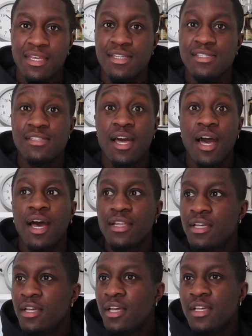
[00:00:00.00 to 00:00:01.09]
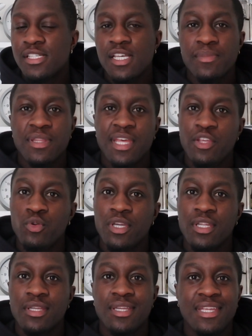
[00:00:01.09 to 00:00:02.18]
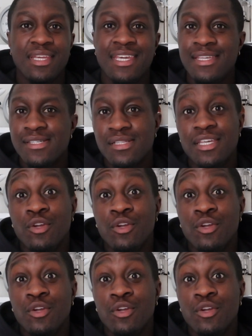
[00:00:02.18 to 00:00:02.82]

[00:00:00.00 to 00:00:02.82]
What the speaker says: It is not something that you can easily